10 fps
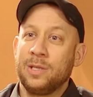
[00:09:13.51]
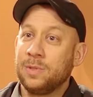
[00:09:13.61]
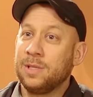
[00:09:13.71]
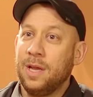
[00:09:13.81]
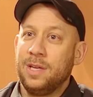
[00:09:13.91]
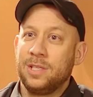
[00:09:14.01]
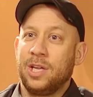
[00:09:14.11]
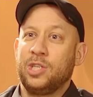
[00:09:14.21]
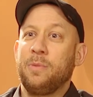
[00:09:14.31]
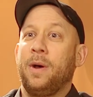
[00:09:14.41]
This was
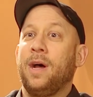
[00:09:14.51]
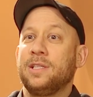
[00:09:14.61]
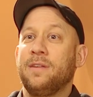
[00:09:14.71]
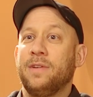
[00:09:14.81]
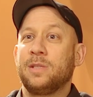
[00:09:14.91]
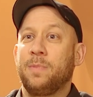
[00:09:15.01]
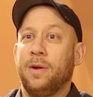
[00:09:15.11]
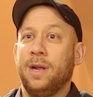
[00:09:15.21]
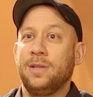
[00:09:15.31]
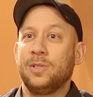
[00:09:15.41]
such a positive
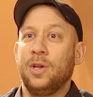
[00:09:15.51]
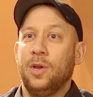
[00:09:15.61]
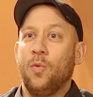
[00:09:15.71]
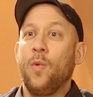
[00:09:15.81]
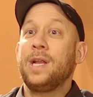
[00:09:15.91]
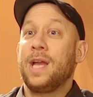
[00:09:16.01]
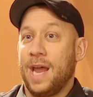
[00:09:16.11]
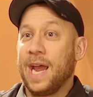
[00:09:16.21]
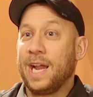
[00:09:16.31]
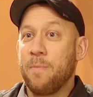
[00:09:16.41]
experience. When can
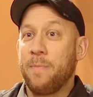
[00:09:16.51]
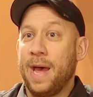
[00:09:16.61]
I come